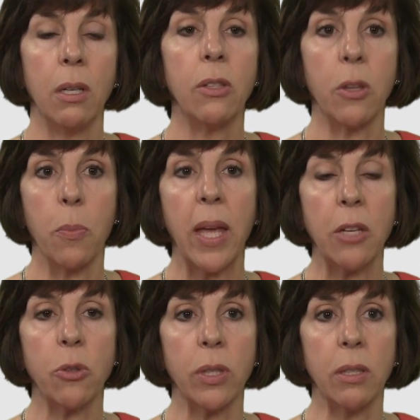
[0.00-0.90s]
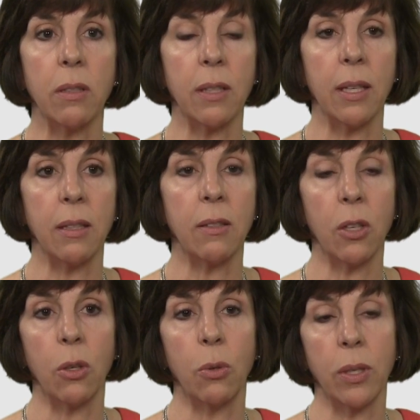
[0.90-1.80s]
to their patrons, and
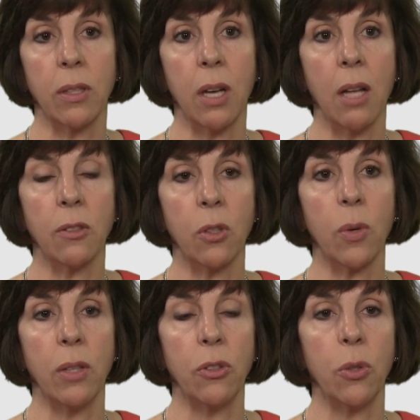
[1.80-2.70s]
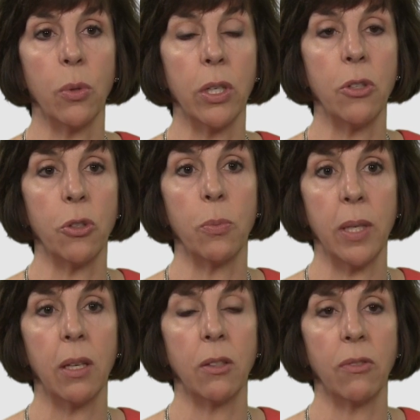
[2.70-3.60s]
so as a consequence, you were injured
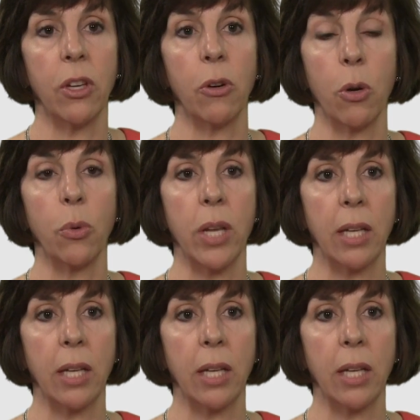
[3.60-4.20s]
because of their own